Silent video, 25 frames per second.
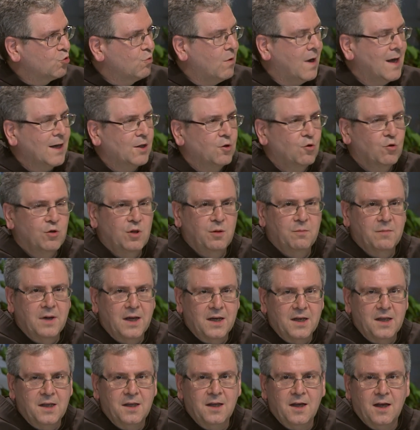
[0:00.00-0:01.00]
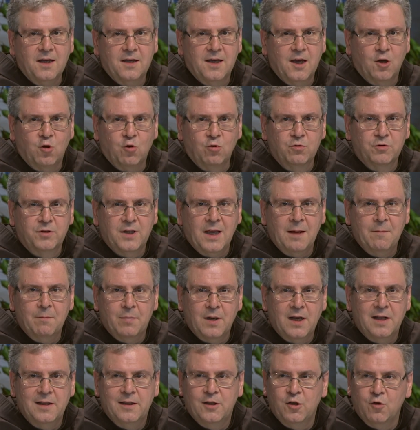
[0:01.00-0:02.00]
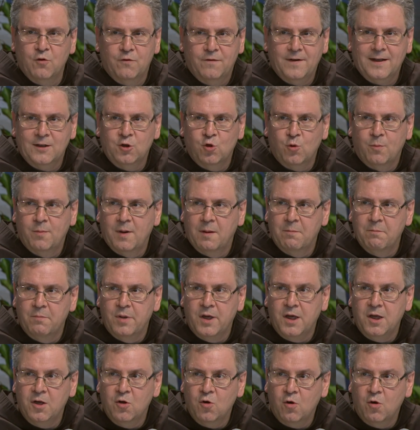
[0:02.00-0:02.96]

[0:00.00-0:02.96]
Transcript: In Bethlehem, the same thing.